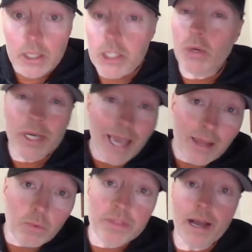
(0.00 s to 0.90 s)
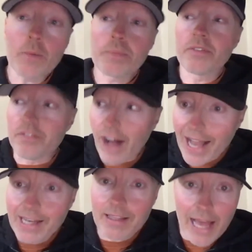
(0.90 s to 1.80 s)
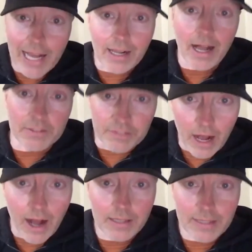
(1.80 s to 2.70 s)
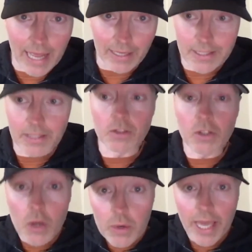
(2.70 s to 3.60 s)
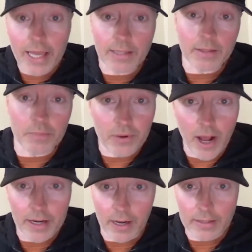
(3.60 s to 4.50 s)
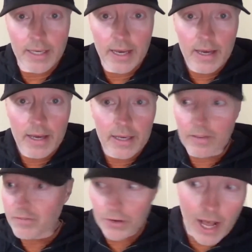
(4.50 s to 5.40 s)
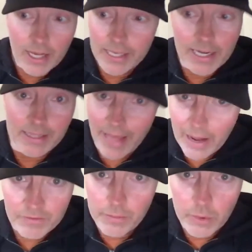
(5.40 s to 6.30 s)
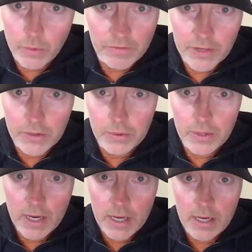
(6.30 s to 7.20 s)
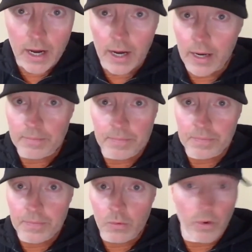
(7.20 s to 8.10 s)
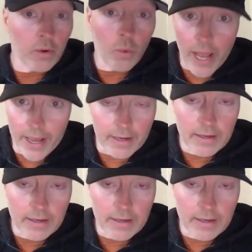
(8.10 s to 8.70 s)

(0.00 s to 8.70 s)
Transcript: So again, without providing that kind of context and locating the product, if you're not getting that from a review, run away.